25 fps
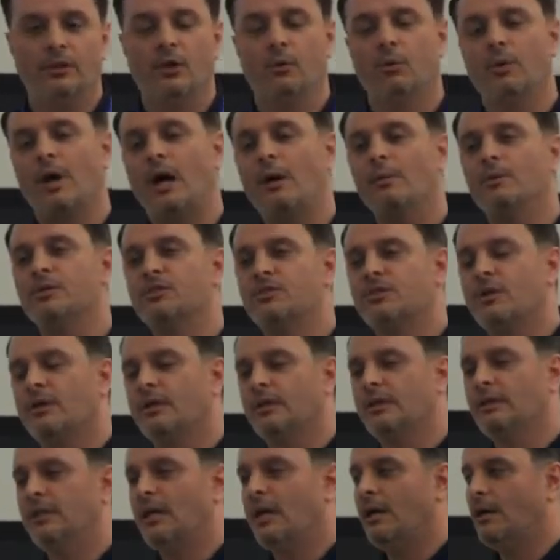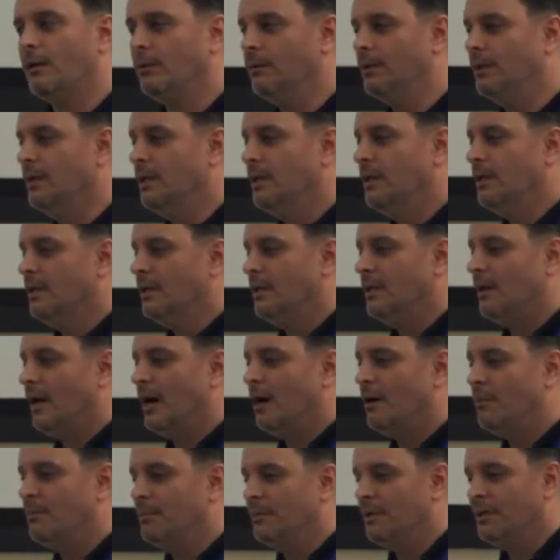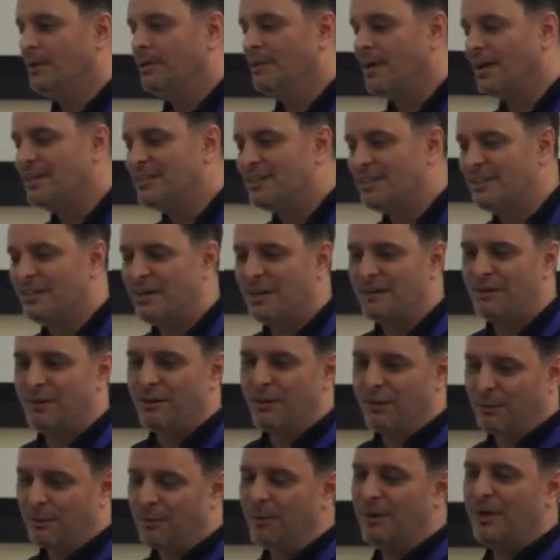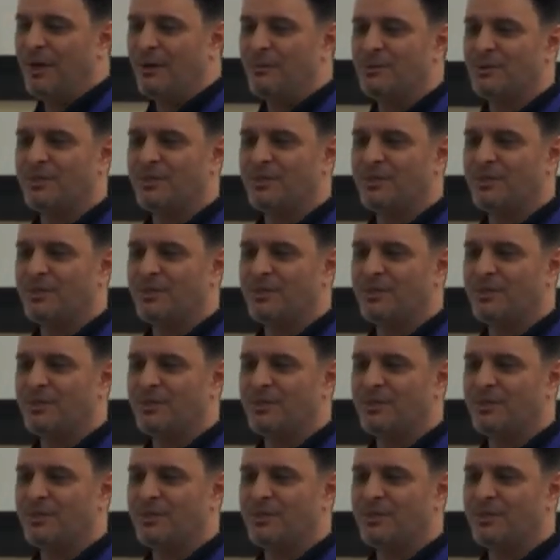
You know, when I was starting out, in 1993,